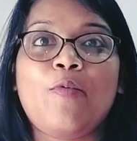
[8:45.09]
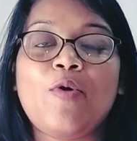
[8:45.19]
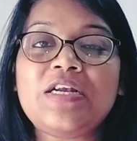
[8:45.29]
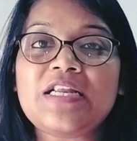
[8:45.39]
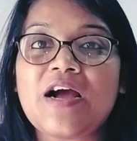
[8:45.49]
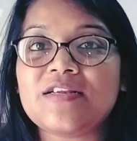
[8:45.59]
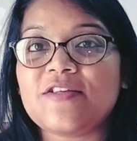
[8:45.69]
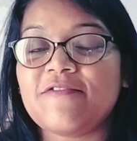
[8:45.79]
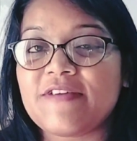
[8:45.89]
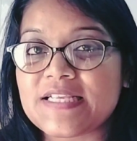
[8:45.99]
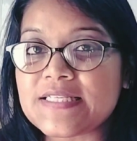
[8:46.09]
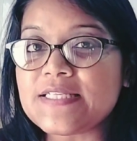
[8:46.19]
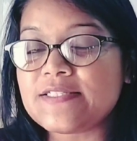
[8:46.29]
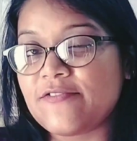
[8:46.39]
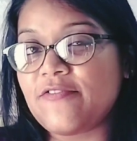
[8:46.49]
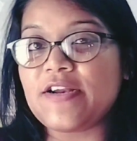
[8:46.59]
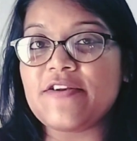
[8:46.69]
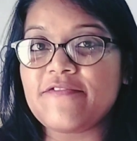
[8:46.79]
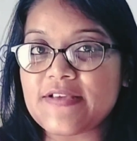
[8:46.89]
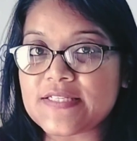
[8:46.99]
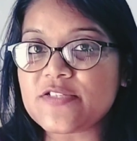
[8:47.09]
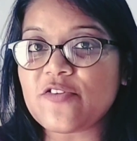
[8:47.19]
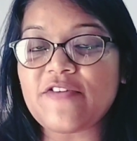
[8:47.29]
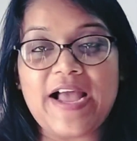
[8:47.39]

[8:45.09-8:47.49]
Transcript: what are the phases, different phases of